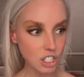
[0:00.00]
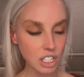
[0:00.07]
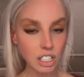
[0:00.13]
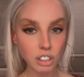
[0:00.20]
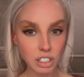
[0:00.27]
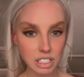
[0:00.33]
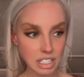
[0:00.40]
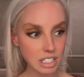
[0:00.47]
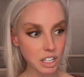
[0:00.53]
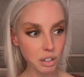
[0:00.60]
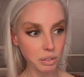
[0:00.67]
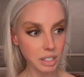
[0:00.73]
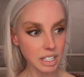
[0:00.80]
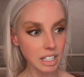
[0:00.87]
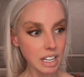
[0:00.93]
It looks easy to
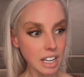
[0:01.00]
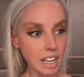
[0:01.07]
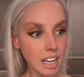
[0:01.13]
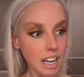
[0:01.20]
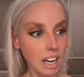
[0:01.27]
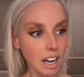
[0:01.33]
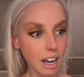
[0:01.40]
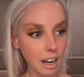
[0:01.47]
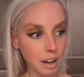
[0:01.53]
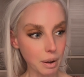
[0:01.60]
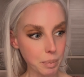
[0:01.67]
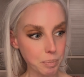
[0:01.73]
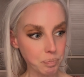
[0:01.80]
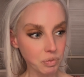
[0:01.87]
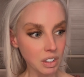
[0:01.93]
read.
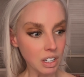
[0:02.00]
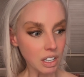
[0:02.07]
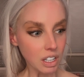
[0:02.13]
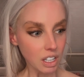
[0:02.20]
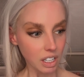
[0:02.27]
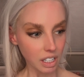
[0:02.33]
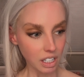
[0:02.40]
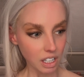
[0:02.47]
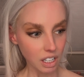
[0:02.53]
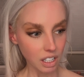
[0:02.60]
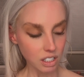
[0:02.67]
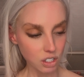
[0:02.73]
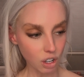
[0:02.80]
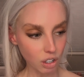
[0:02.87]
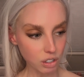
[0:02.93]

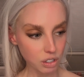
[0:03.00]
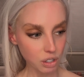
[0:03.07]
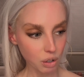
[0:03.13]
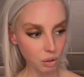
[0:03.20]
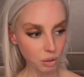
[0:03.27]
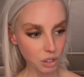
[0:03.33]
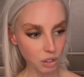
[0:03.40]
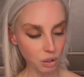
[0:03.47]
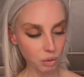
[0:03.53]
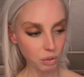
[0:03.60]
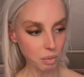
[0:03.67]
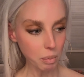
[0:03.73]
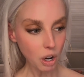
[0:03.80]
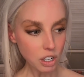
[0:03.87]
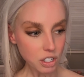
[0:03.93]
It's also, the
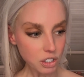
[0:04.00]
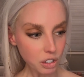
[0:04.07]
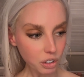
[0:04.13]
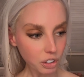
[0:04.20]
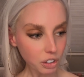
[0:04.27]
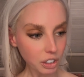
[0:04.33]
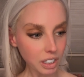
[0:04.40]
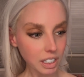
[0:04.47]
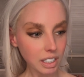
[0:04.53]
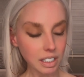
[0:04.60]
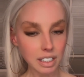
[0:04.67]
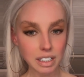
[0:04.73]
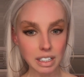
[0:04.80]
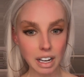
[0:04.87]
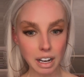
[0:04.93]
margins are good.
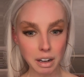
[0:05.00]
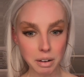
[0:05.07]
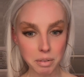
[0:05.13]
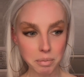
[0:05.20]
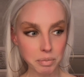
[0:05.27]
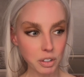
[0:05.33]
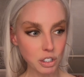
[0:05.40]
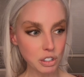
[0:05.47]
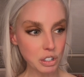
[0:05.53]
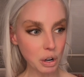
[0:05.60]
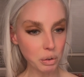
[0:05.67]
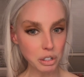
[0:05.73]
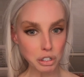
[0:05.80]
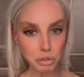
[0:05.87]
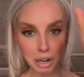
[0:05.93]
There's no
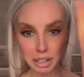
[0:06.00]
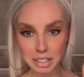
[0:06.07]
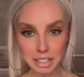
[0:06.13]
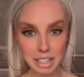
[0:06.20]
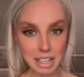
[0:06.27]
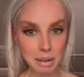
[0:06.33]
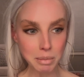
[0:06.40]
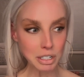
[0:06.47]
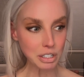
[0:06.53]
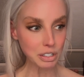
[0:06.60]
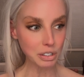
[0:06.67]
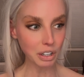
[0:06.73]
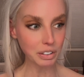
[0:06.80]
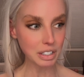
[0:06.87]
distracting images on the